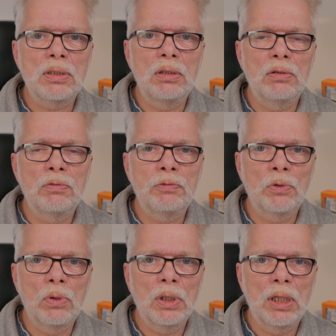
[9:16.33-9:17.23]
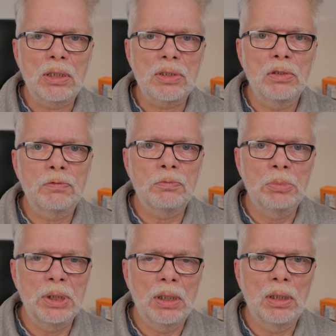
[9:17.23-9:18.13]
the full EXIF
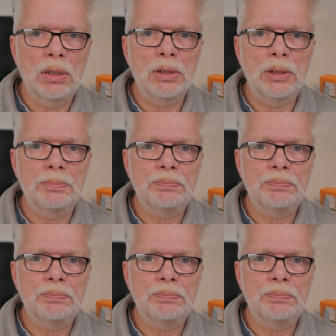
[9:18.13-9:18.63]
metadata.